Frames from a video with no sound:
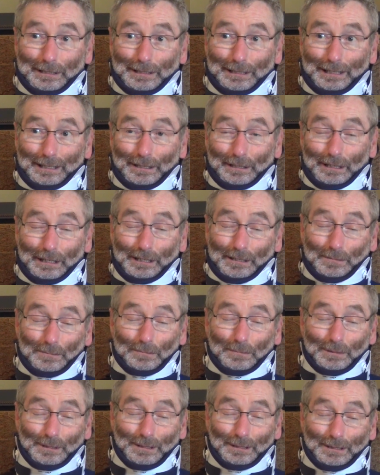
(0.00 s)
and then
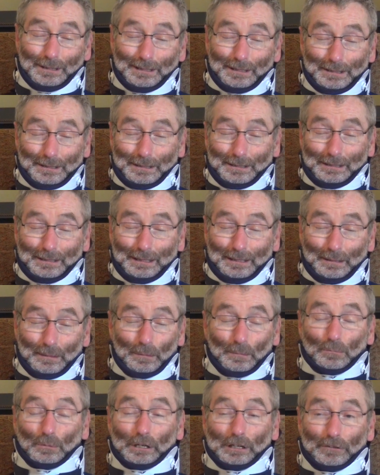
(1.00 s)

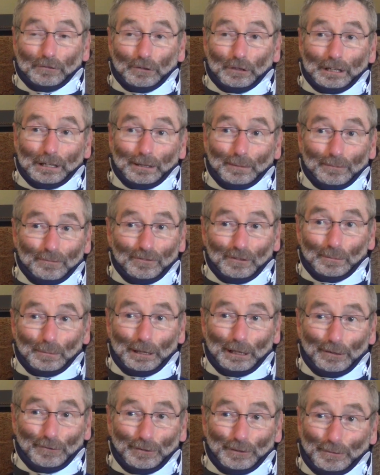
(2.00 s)
pray for them from
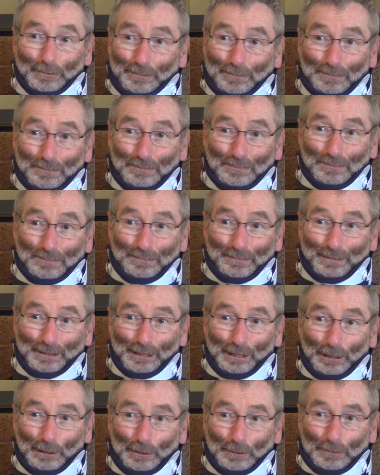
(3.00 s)
heaven.
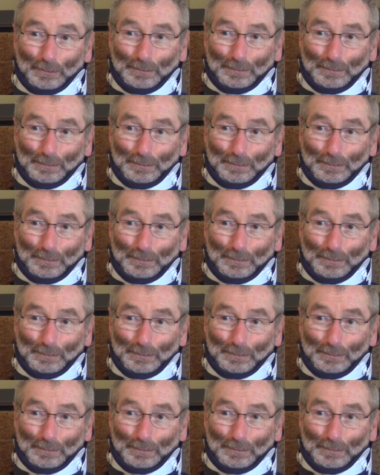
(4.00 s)
So,